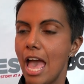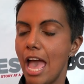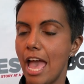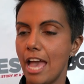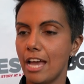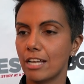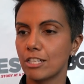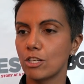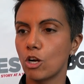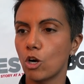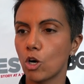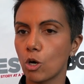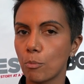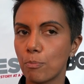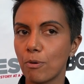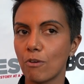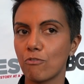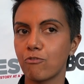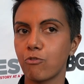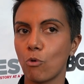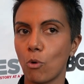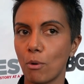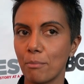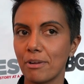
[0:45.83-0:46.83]
and her
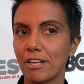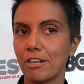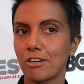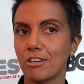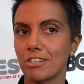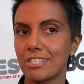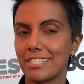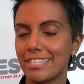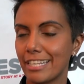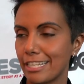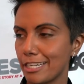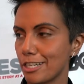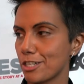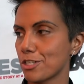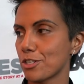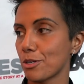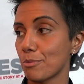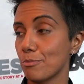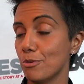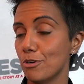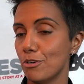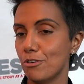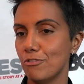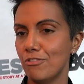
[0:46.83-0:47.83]
performing her
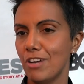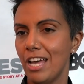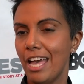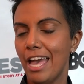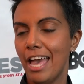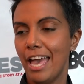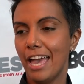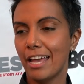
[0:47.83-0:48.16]
signature move.